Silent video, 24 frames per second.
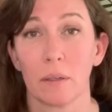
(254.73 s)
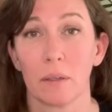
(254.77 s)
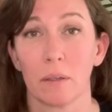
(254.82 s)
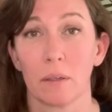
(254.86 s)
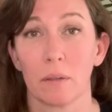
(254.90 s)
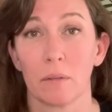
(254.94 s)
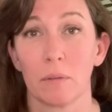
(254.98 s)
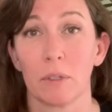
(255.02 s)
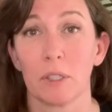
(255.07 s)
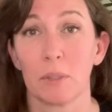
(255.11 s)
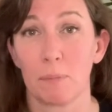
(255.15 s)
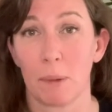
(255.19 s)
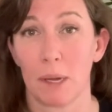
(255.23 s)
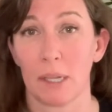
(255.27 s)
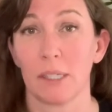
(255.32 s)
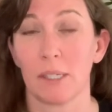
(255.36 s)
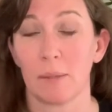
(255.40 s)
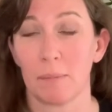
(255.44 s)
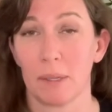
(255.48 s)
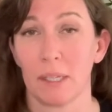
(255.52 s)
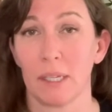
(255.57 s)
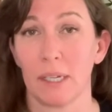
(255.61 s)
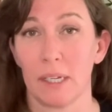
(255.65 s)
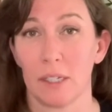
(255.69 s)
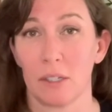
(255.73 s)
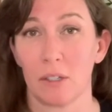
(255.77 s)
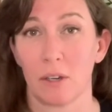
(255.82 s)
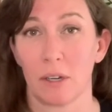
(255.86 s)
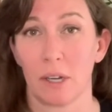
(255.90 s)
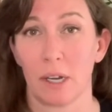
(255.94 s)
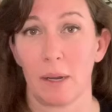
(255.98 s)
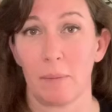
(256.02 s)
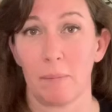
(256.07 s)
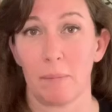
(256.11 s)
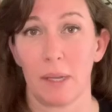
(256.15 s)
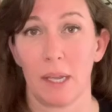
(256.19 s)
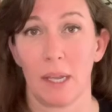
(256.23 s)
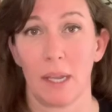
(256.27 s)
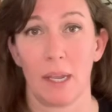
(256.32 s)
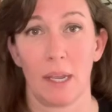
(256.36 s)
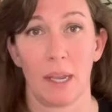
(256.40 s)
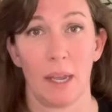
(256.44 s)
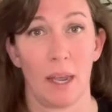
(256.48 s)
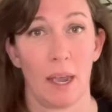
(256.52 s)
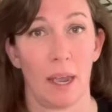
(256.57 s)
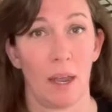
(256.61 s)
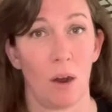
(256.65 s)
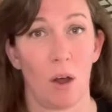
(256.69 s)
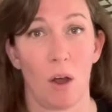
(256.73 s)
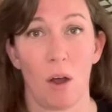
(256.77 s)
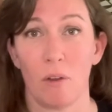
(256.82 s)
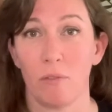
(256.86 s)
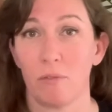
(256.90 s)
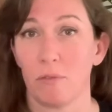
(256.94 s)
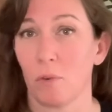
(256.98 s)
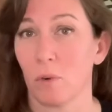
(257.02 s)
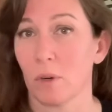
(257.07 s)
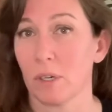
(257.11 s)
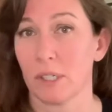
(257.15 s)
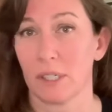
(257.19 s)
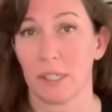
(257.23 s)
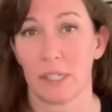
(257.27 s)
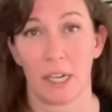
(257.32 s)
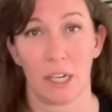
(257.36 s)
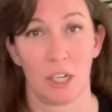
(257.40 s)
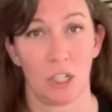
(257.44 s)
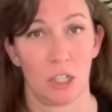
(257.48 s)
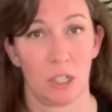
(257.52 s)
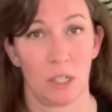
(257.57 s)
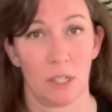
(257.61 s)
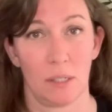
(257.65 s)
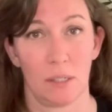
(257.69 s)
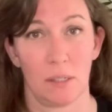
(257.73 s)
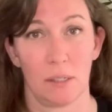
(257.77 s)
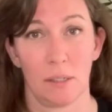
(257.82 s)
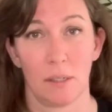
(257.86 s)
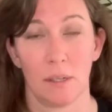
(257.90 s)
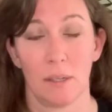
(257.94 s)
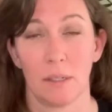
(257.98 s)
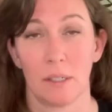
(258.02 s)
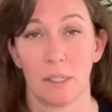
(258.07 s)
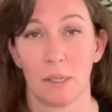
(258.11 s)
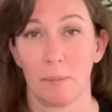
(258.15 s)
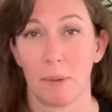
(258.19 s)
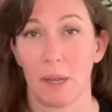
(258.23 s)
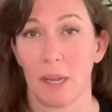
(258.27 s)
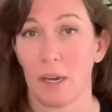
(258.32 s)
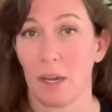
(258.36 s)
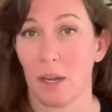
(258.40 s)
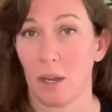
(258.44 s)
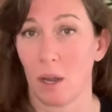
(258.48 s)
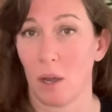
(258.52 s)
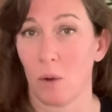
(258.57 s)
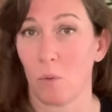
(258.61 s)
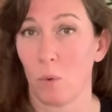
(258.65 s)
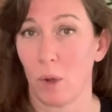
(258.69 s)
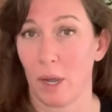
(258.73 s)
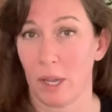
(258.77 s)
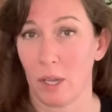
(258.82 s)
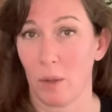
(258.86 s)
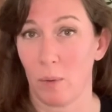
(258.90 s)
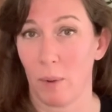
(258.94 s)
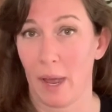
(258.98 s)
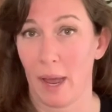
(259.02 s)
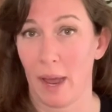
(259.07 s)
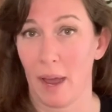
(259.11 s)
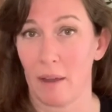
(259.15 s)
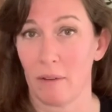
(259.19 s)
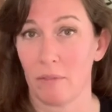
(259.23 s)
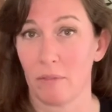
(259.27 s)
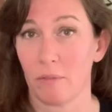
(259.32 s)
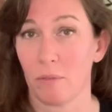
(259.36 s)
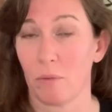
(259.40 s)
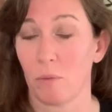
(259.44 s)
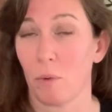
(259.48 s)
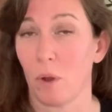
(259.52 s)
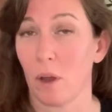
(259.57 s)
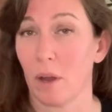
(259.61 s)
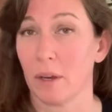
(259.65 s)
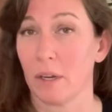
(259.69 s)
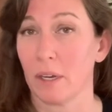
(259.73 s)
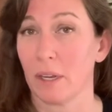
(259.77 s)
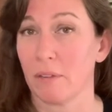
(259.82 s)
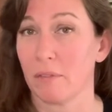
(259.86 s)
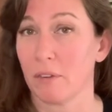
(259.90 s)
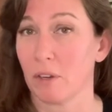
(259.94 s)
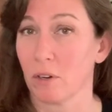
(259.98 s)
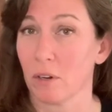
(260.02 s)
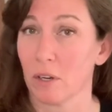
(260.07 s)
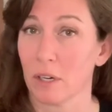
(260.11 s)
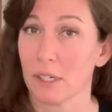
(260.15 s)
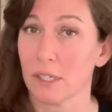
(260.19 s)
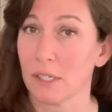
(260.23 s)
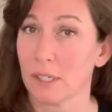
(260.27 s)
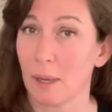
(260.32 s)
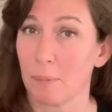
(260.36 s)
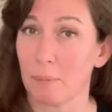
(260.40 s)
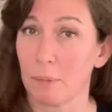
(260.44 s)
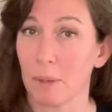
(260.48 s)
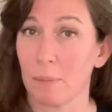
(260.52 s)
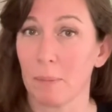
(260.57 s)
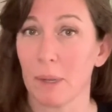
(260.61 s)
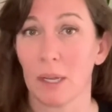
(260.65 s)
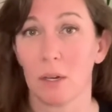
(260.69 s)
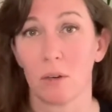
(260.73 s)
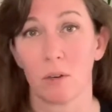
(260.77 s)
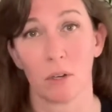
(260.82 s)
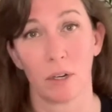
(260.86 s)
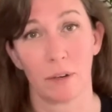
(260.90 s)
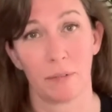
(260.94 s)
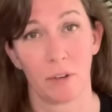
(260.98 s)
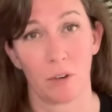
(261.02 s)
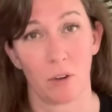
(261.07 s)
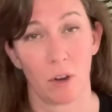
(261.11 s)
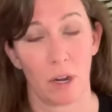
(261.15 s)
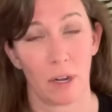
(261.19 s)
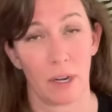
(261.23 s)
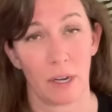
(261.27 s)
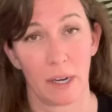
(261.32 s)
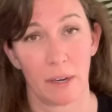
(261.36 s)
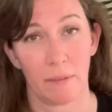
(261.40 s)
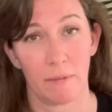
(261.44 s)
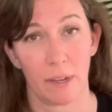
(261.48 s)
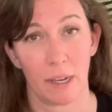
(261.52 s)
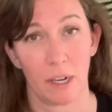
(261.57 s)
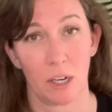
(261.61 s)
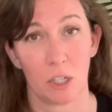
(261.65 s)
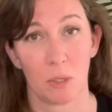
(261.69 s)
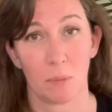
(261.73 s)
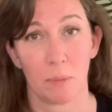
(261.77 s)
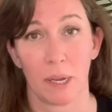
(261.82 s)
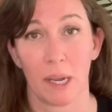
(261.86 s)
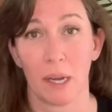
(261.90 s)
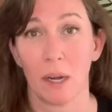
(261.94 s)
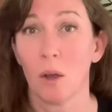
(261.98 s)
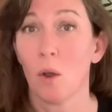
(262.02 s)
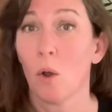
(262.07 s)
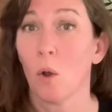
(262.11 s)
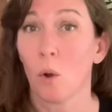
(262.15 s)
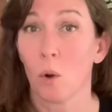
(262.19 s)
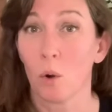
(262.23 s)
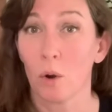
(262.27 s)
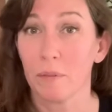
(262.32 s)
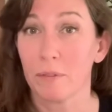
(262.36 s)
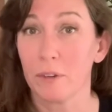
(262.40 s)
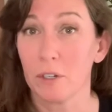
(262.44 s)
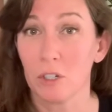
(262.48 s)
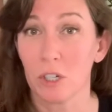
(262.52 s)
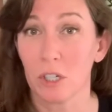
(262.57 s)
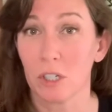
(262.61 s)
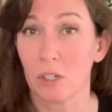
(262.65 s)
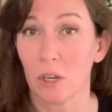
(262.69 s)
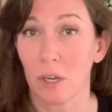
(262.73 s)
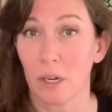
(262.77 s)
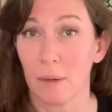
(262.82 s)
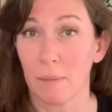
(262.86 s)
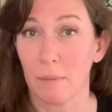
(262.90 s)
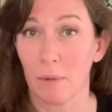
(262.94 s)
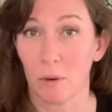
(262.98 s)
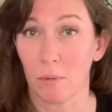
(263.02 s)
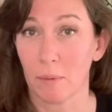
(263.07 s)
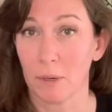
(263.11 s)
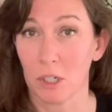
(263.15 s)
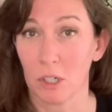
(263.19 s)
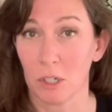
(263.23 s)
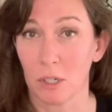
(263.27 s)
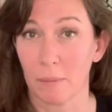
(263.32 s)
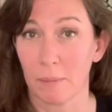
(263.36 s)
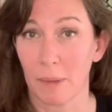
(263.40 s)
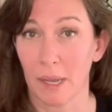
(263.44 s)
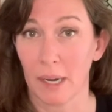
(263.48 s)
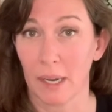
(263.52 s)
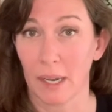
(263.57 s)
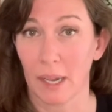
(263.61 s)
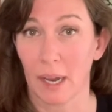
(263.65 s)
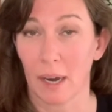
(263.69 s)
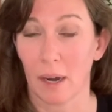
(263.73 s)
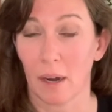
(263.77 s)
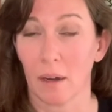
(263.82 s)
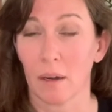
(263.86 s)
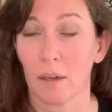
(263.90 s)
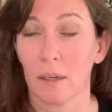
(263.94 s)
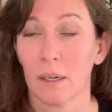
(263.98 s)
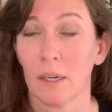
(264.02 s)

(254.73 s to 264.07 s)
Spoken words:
responsibilities are going to be at all 4 stages, depending on what you have. One, if you're on a supplement or if you're on an Advantage plan, or if you're just on an original Medicare.